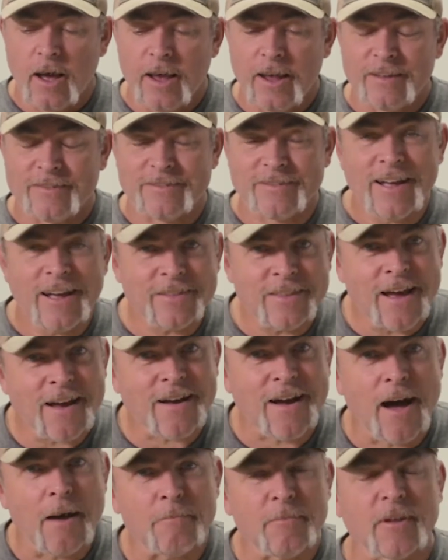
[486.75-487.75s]
It's not that
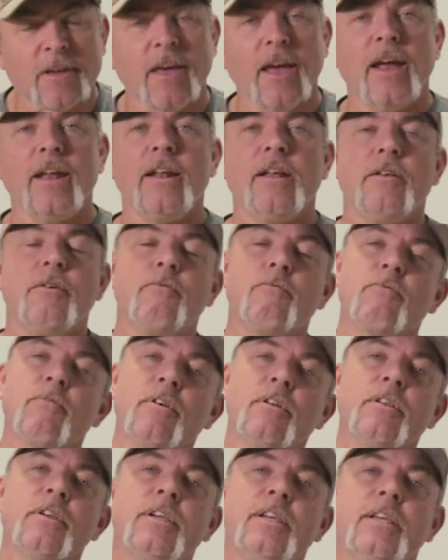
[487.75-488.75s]
complicated. You
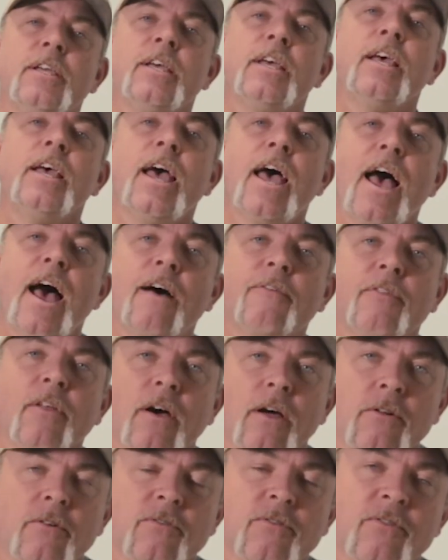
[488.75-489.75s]
really have to
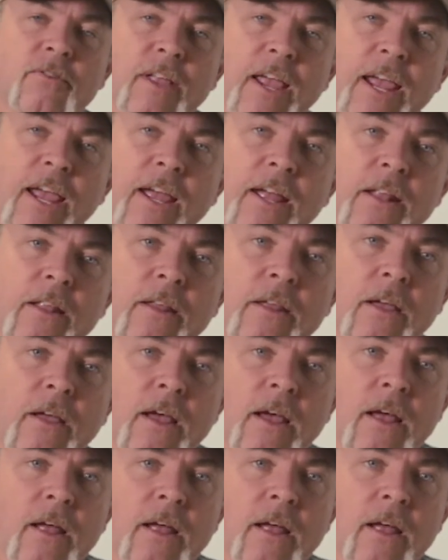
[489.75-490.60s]
understand